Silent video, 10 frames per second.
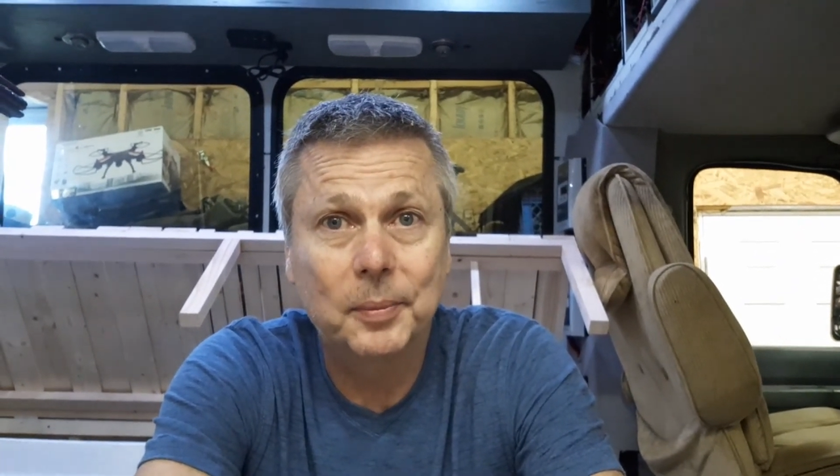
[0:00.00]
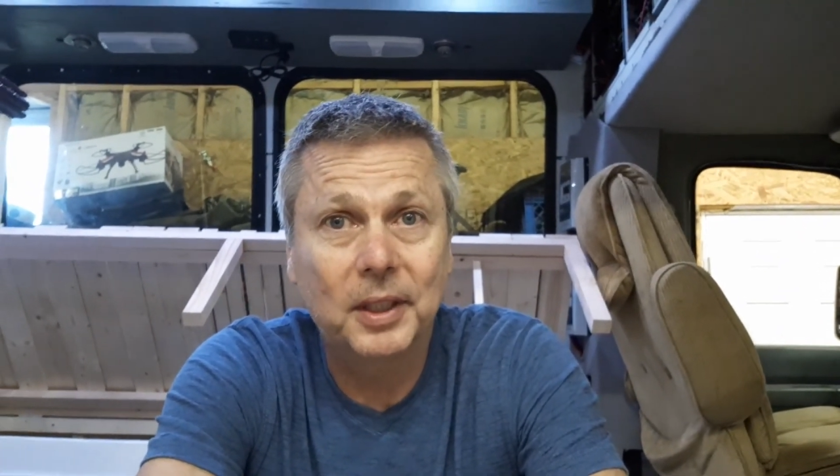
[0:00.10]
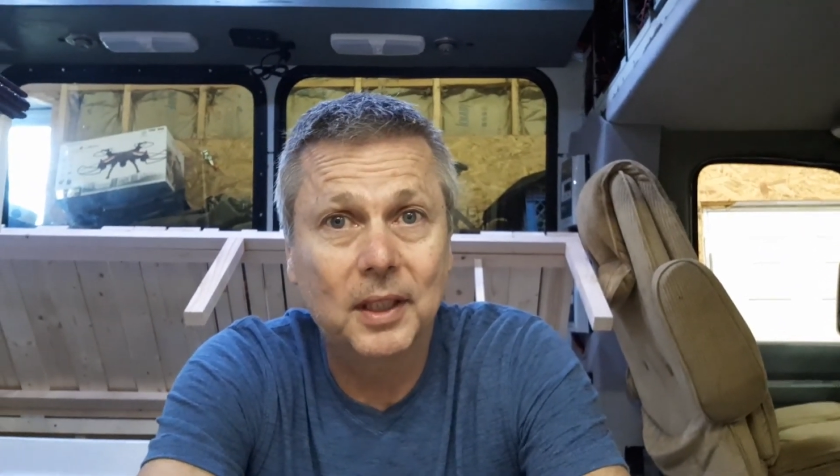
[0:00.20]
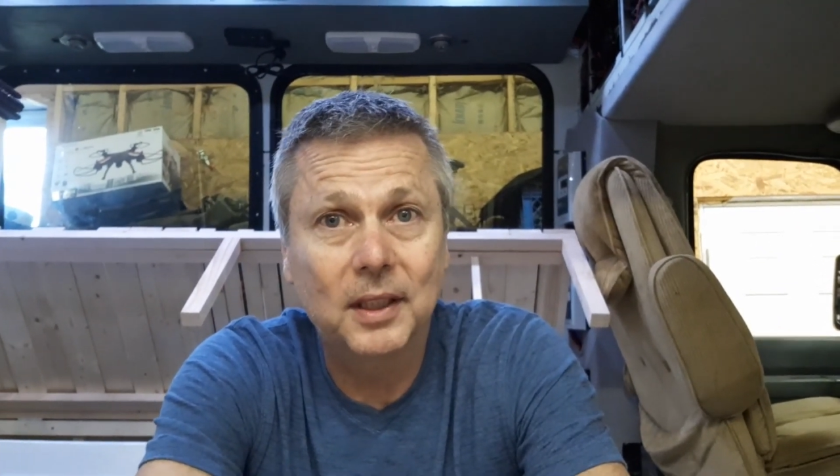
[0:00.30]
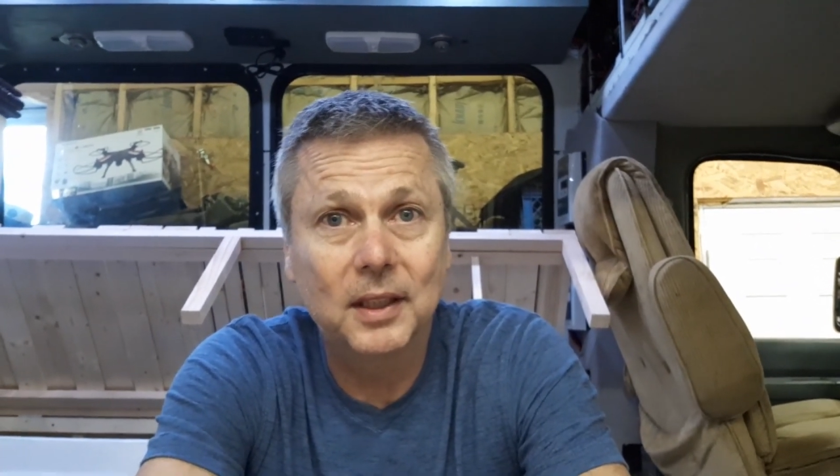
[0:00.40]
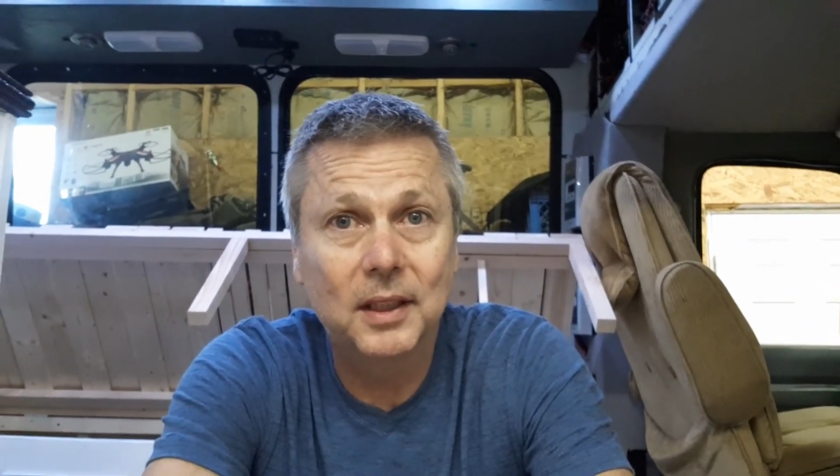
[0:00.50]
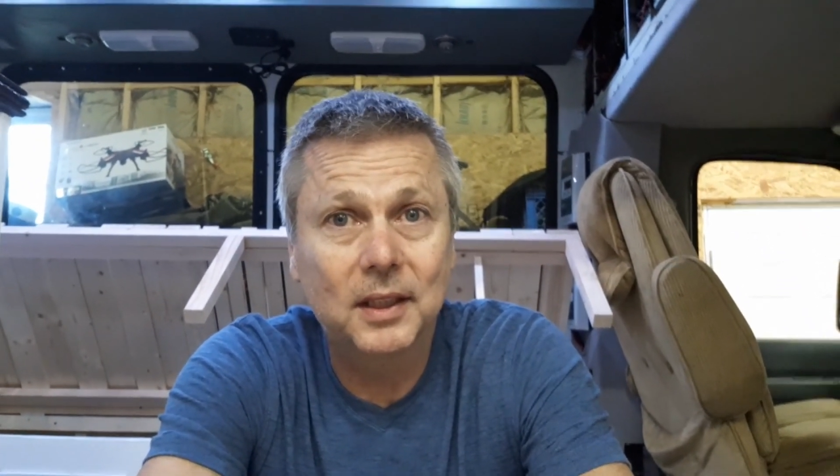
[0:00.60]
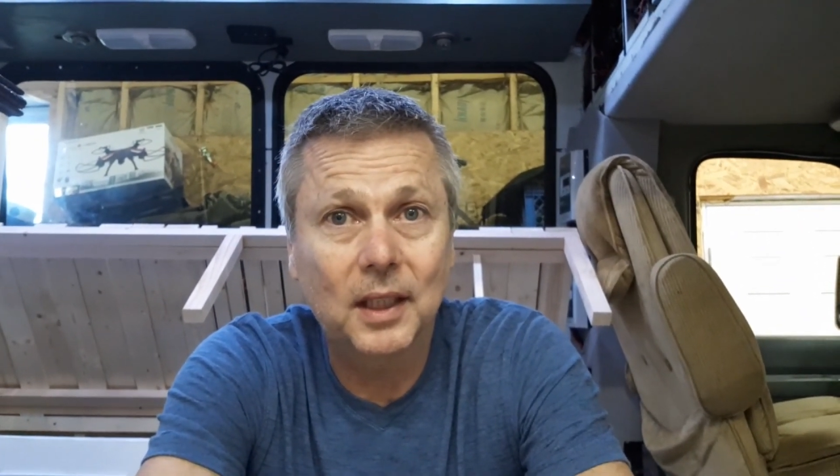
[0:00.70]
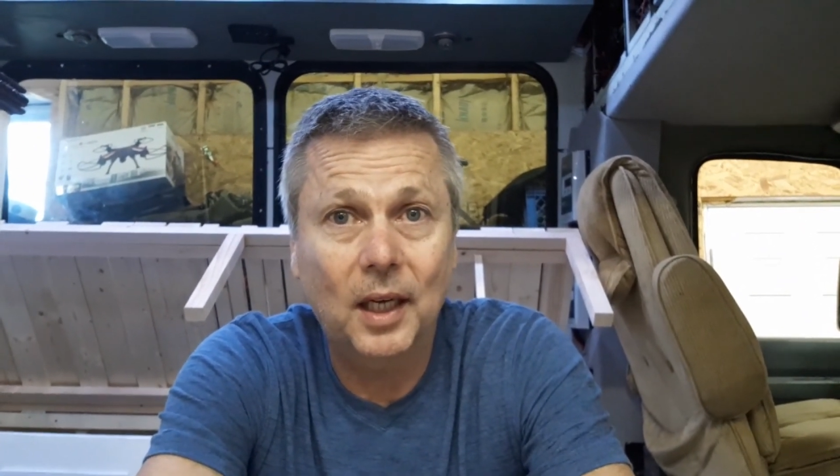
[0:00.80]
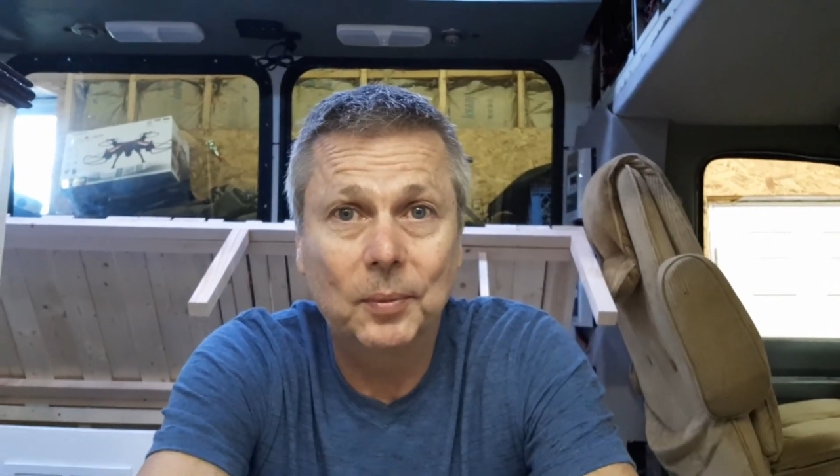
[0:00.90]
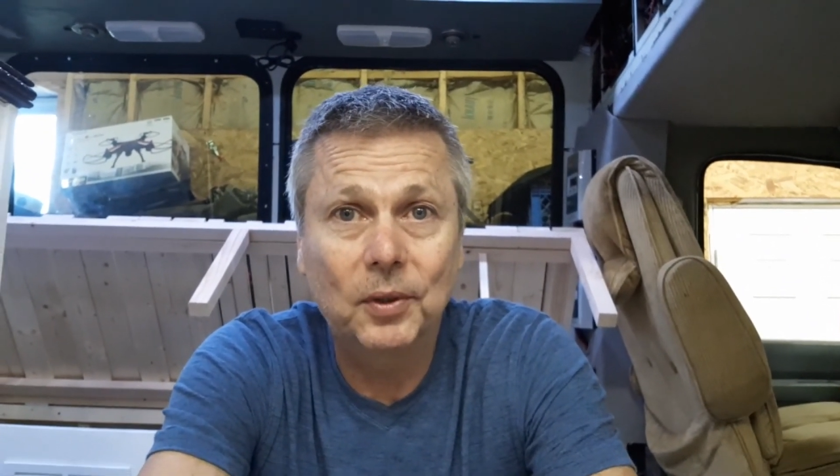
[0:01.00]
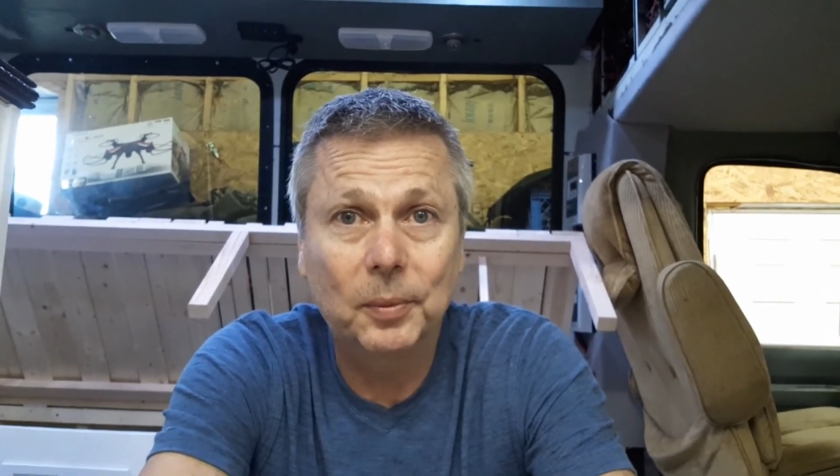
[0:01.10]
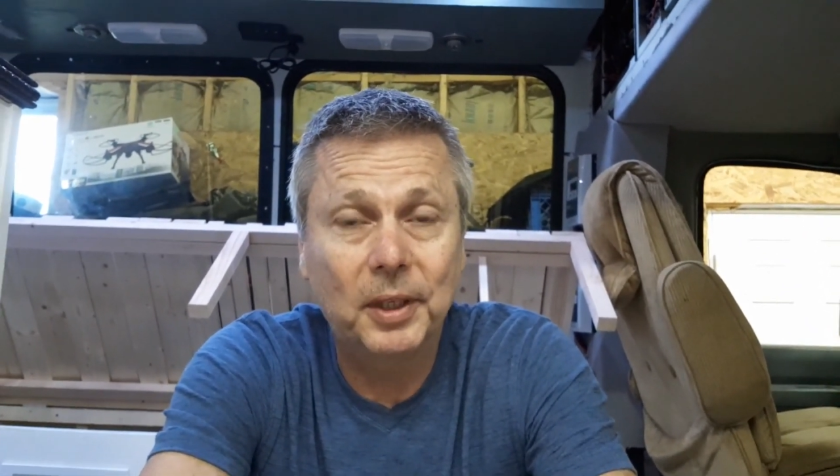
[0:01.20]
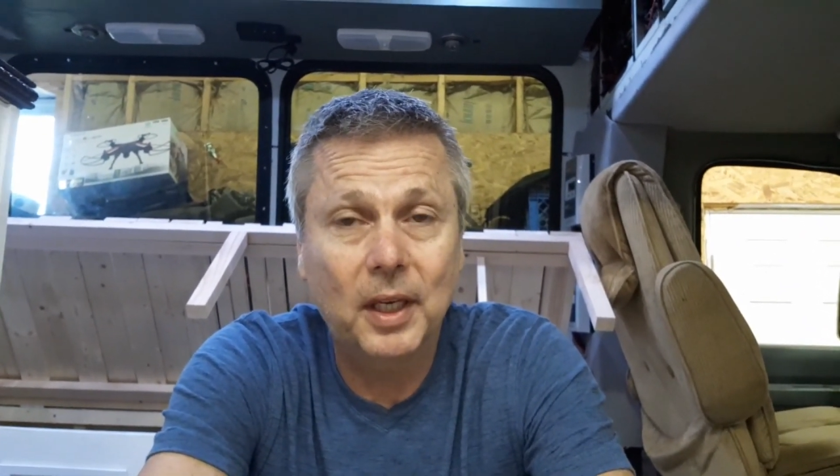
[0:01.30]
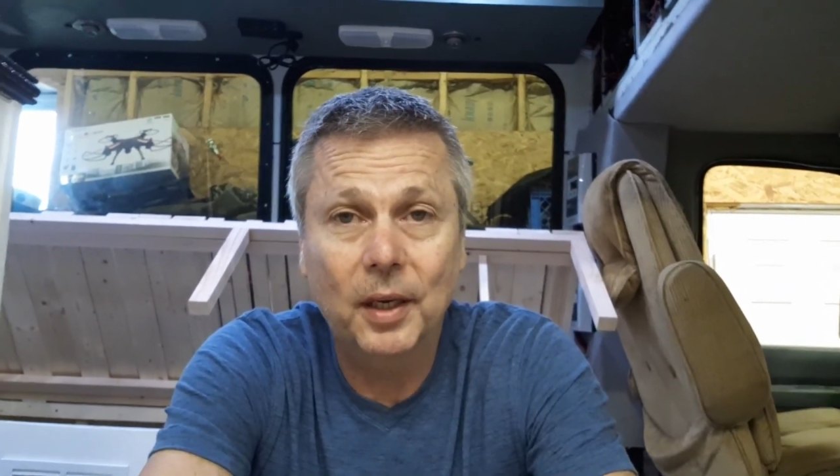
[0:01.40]
because I'm going
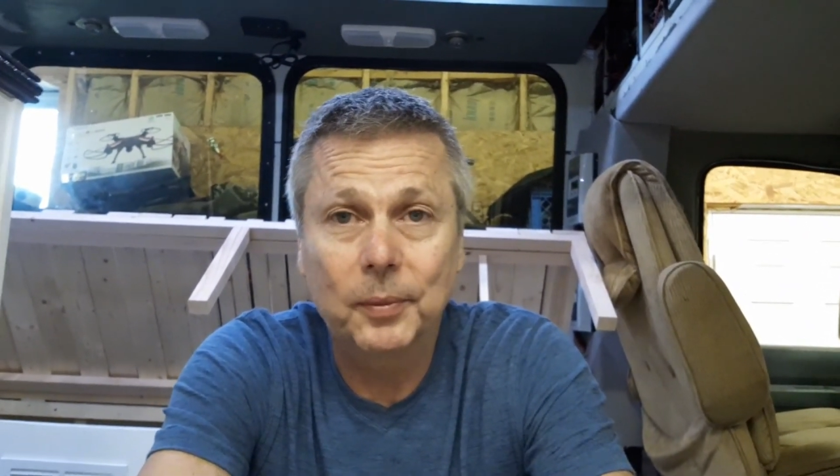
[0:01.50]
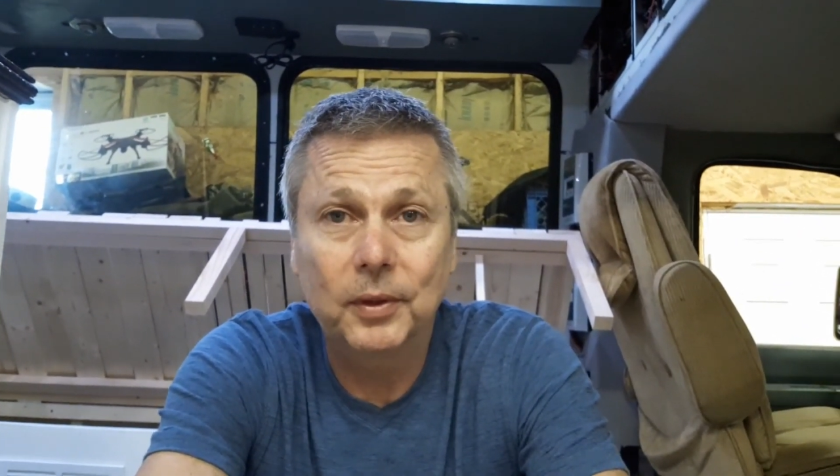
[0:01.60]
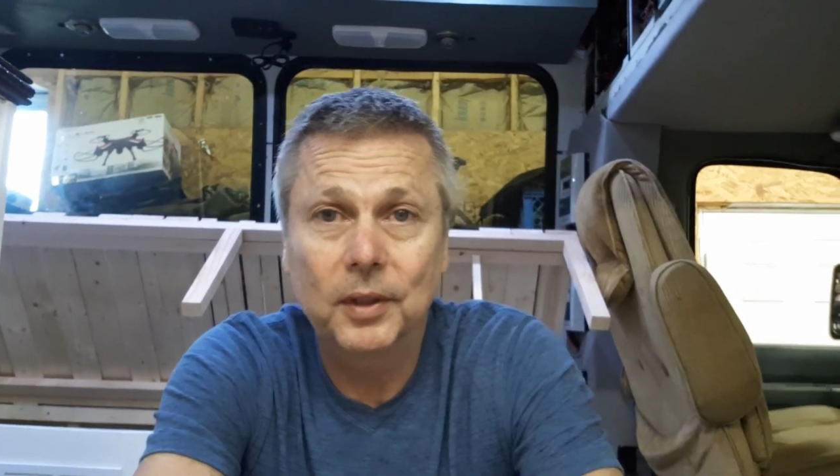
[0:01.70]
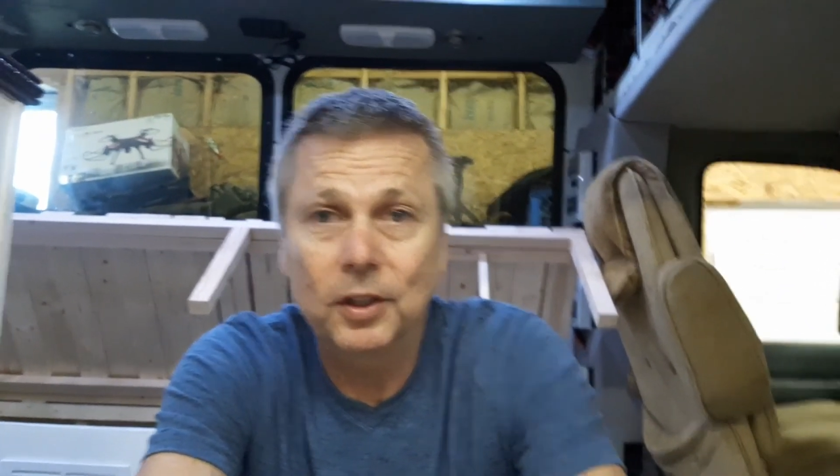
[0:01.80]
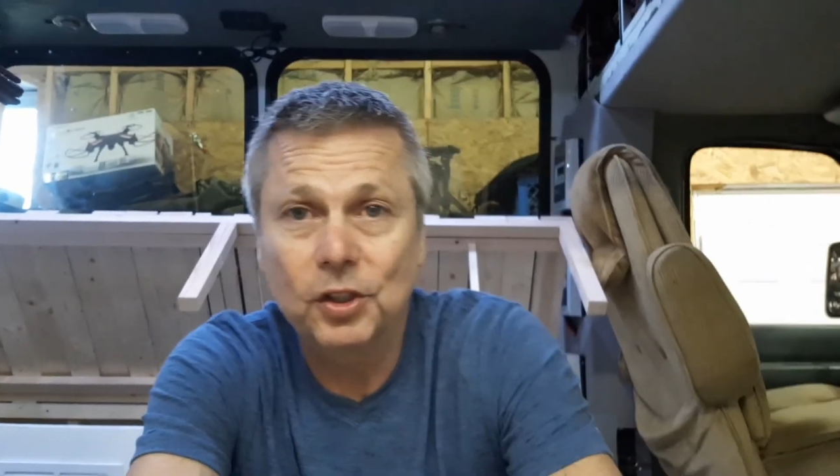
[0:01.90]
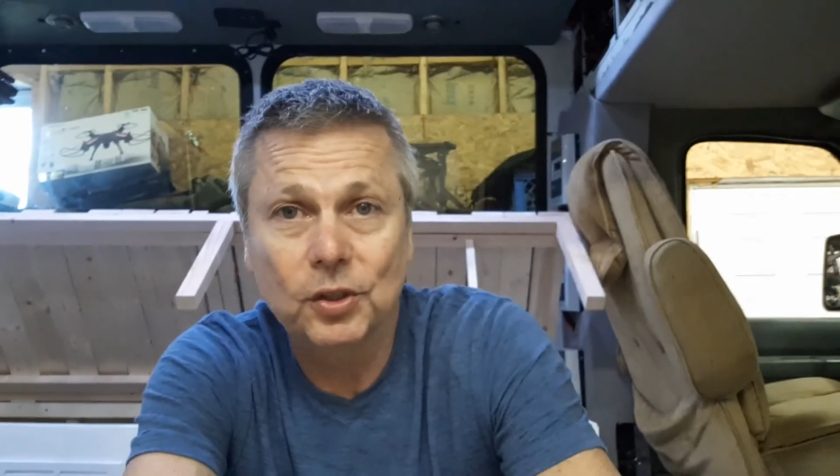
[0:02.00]
to be cameraing and